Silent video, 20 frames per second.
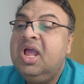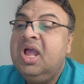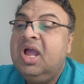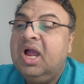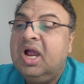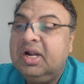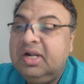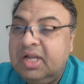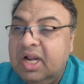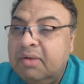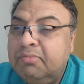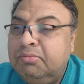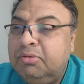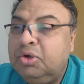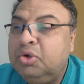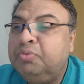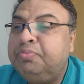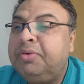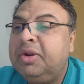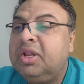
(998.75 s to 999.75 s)

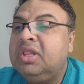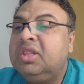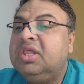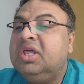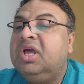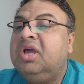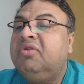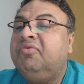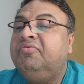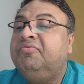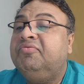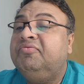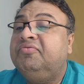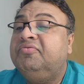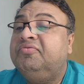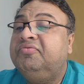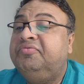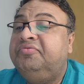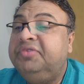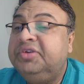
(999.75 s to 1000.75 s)
attempt to preserve
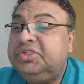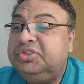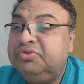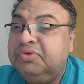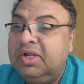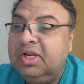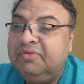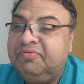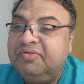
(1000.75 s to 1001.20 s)
visual